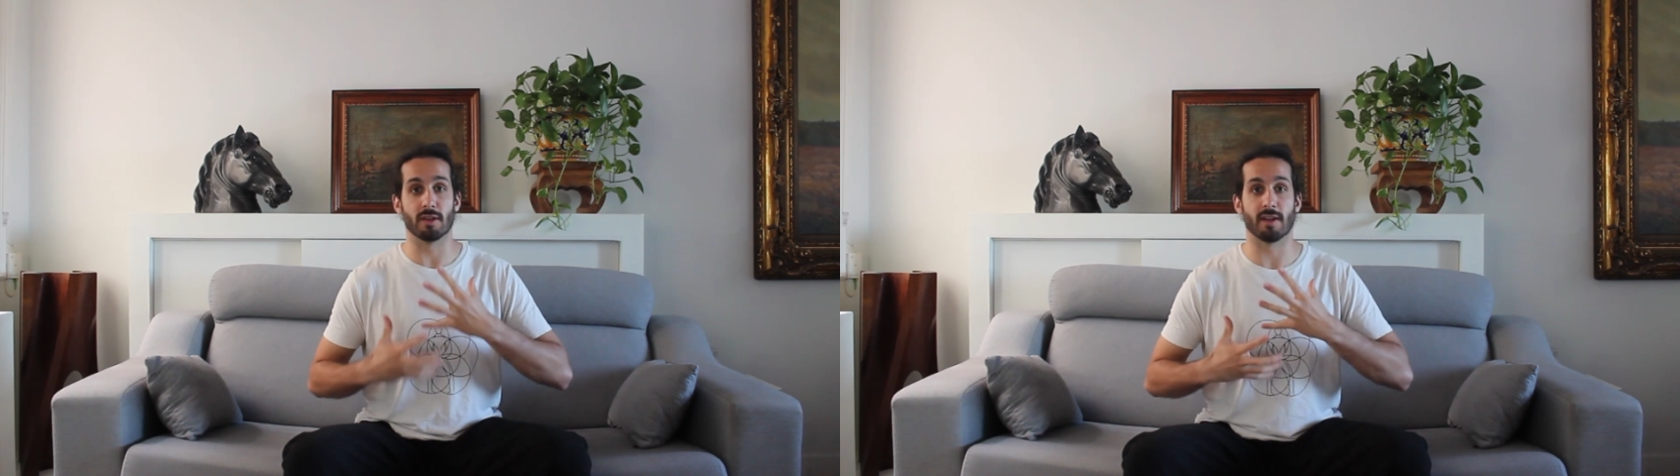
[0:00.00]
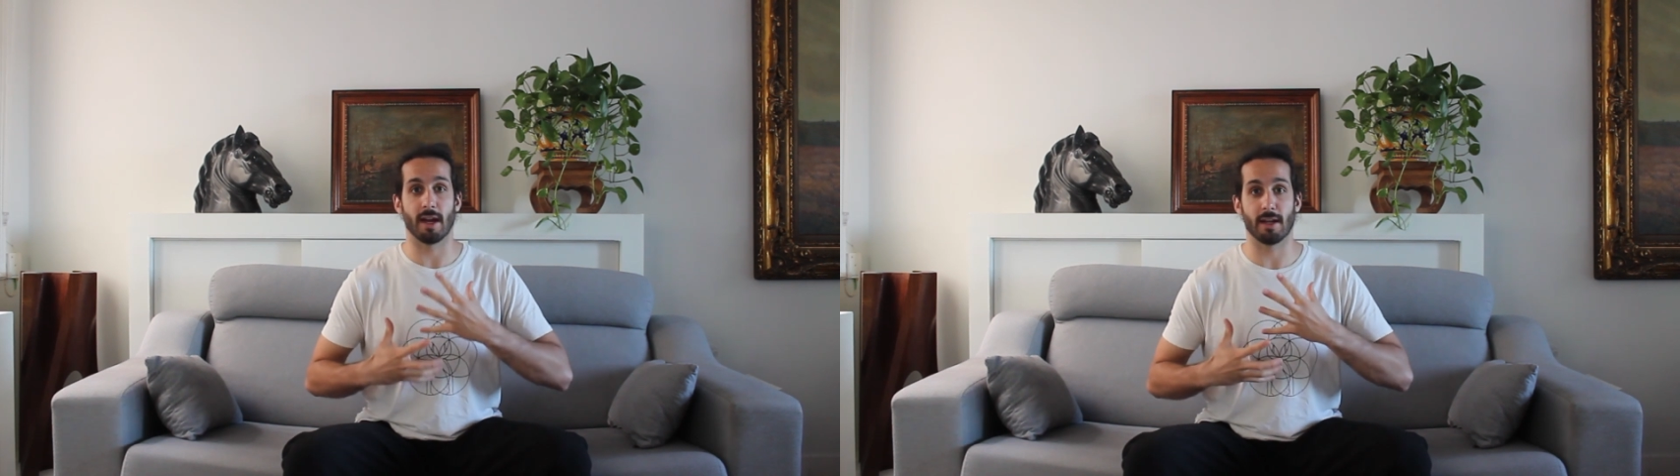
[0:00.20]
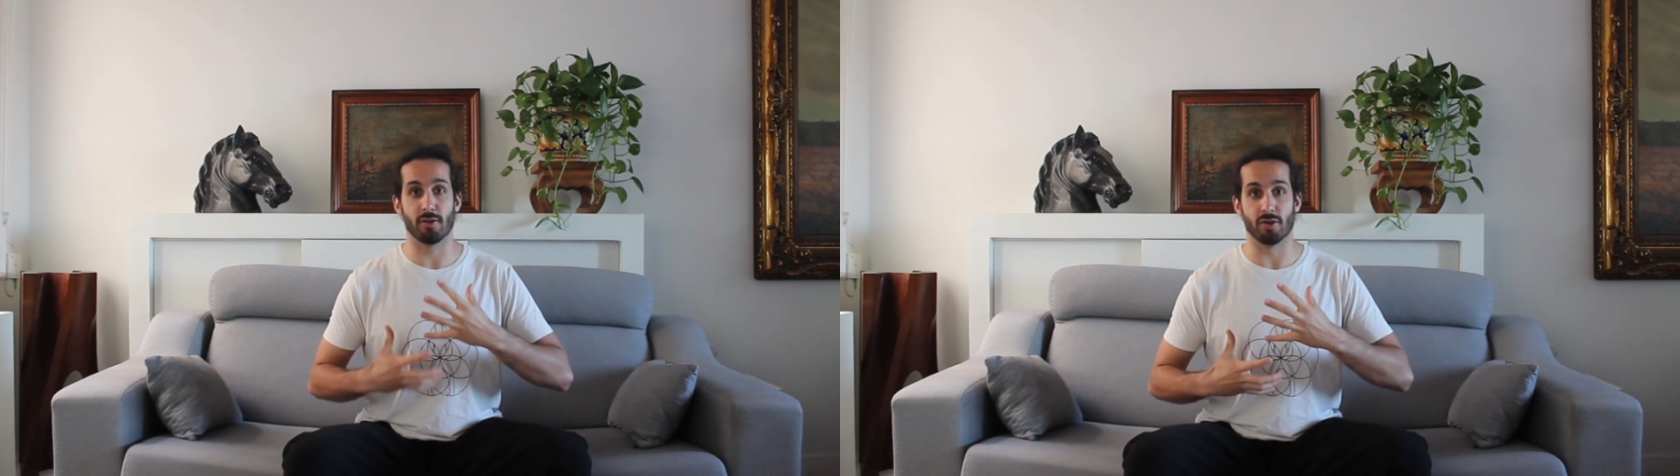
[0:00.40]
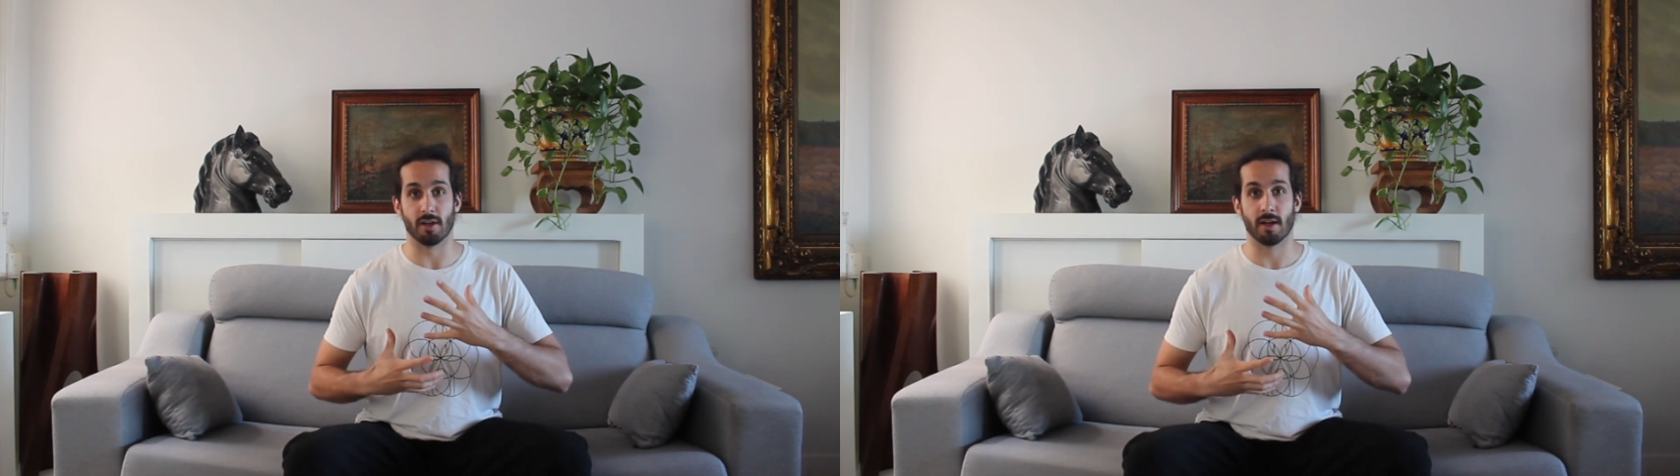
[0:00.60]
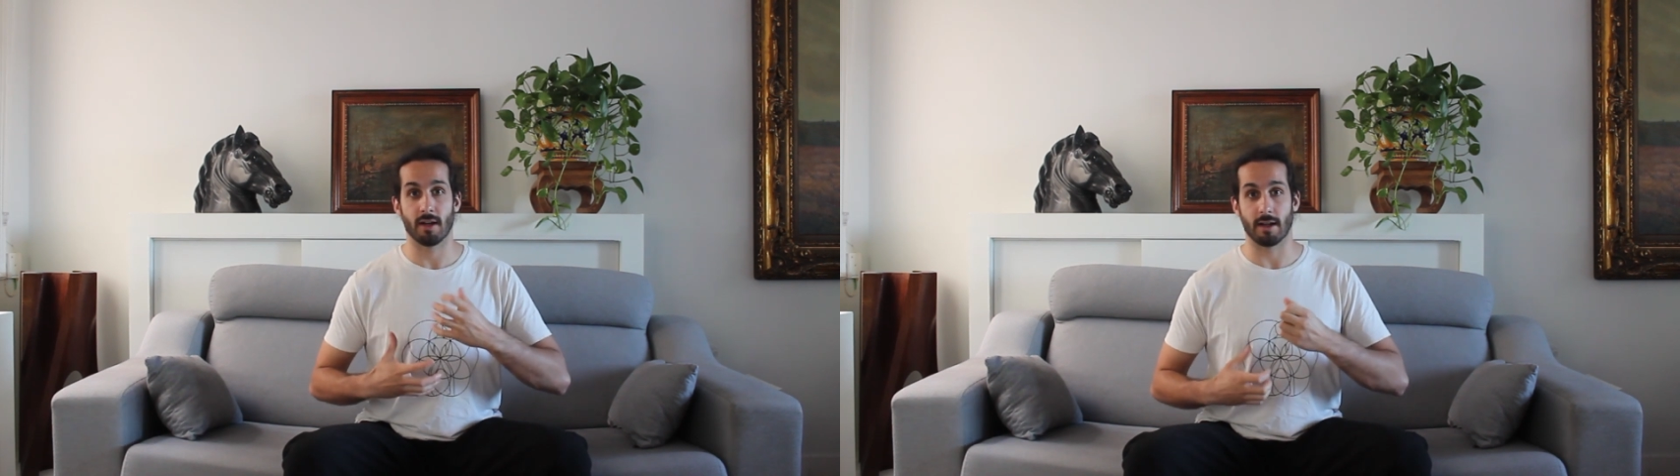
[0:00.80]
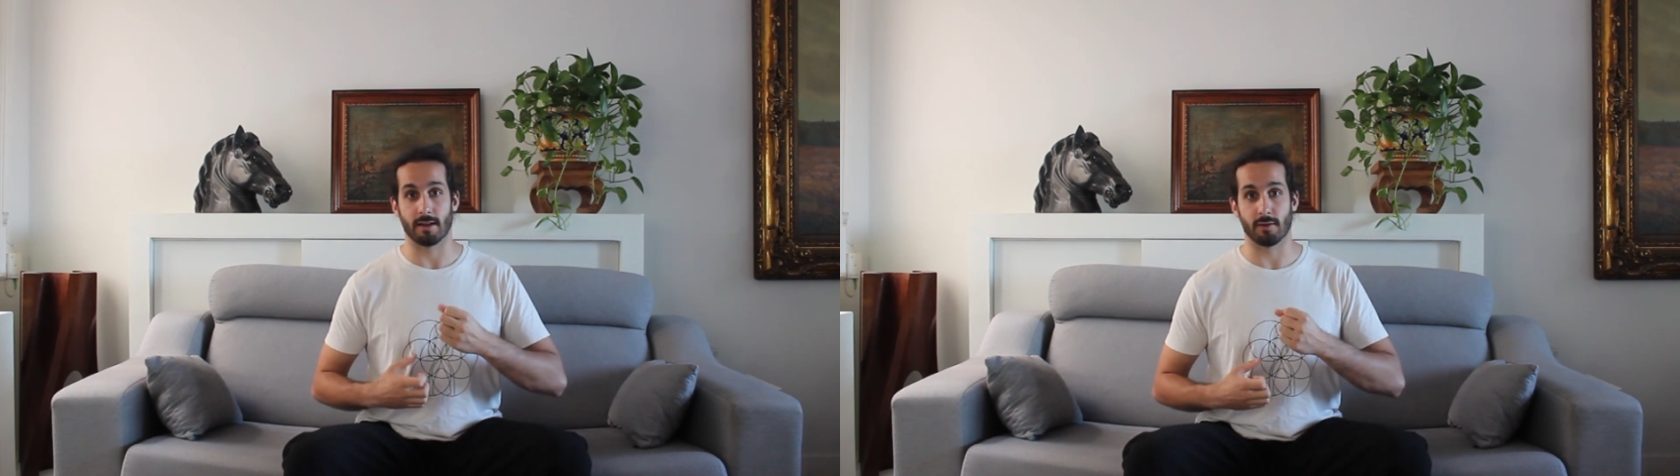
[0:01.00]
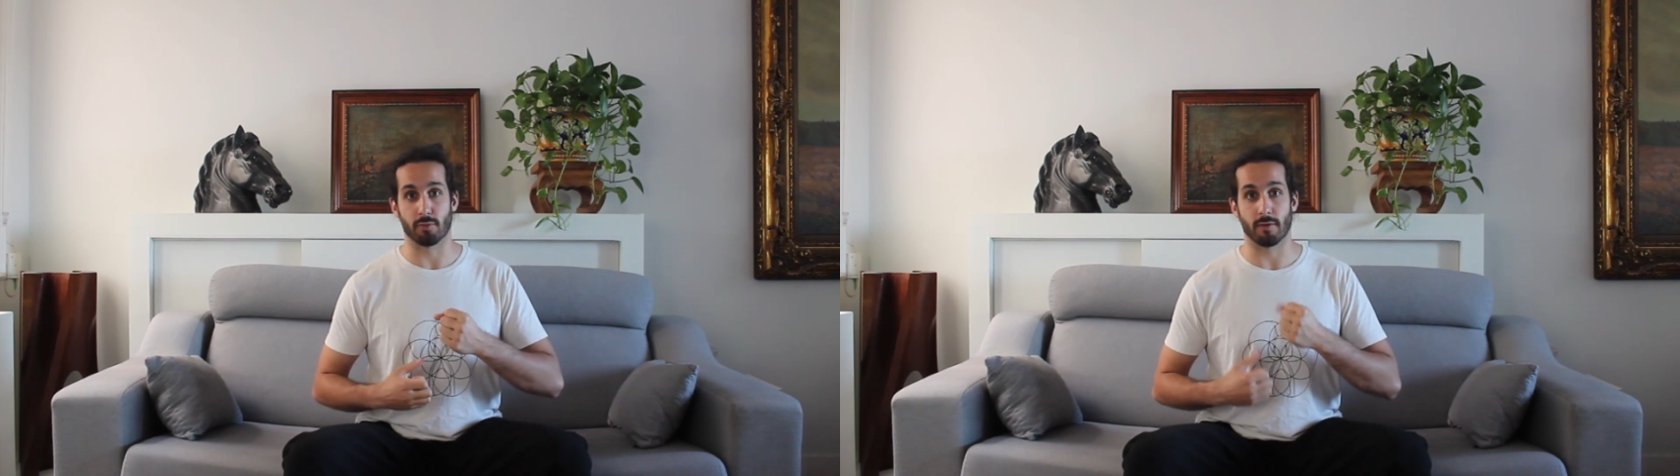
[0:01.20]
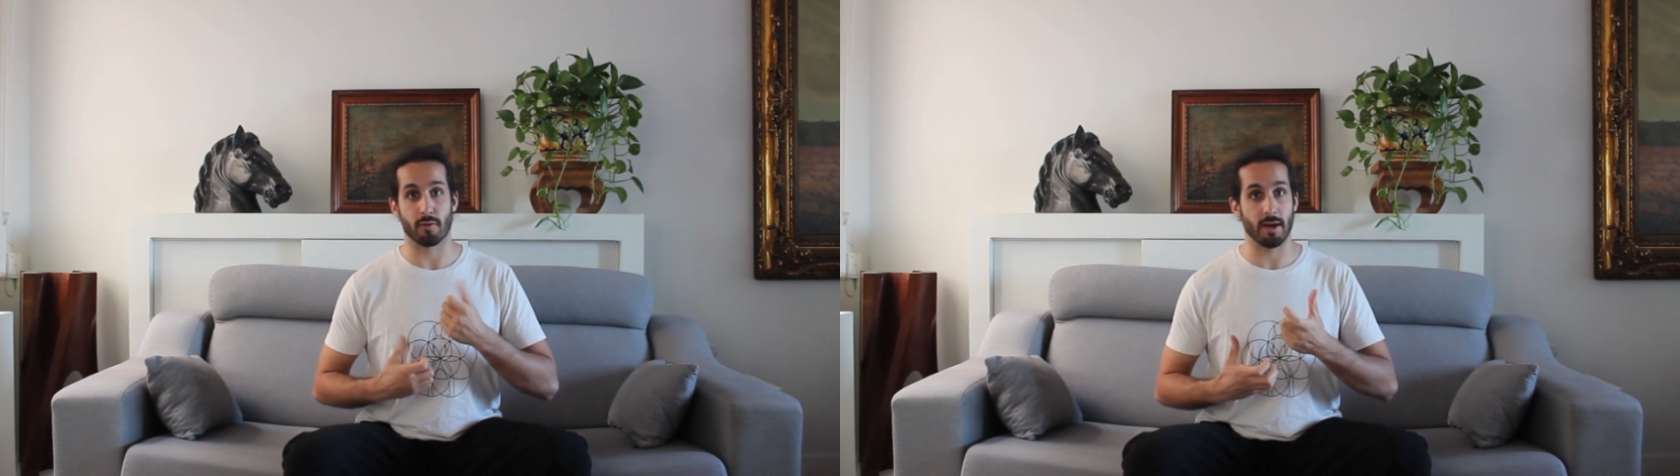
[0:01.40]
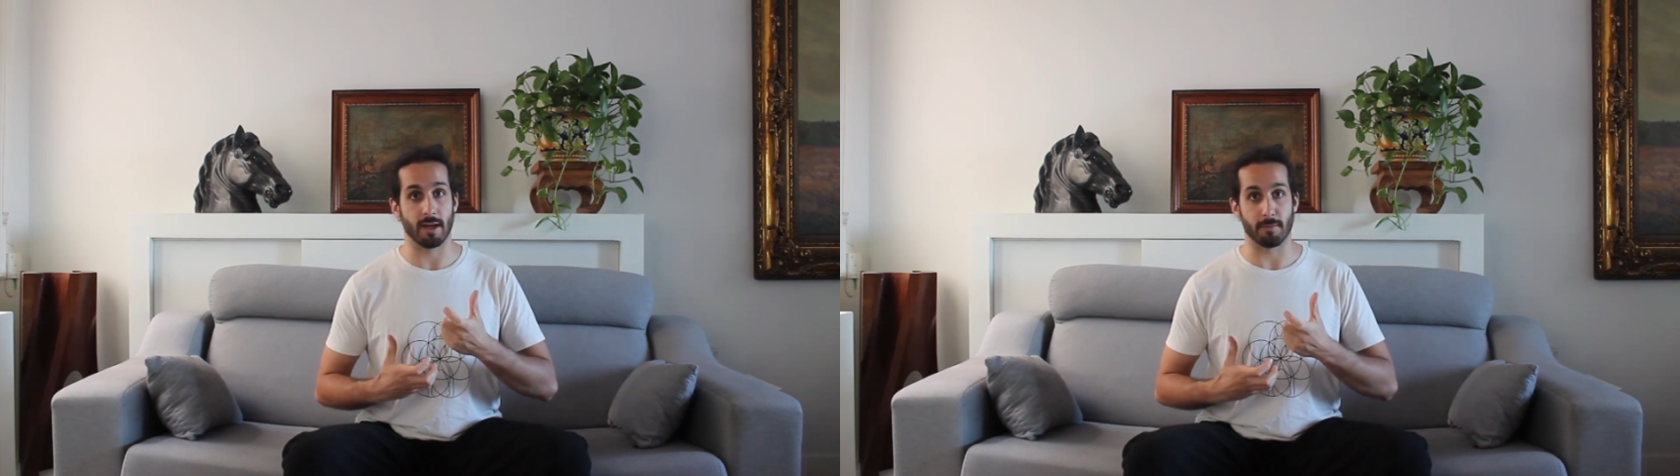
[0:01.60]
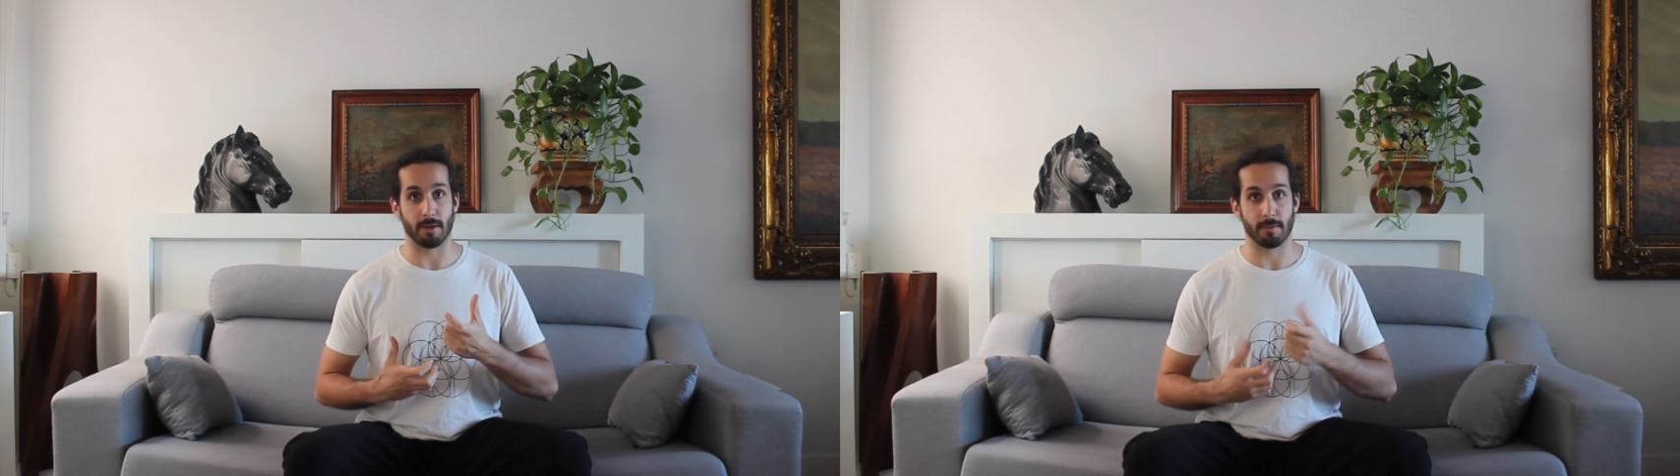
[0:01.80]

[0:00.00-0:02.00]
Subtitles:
energy that is refraining me.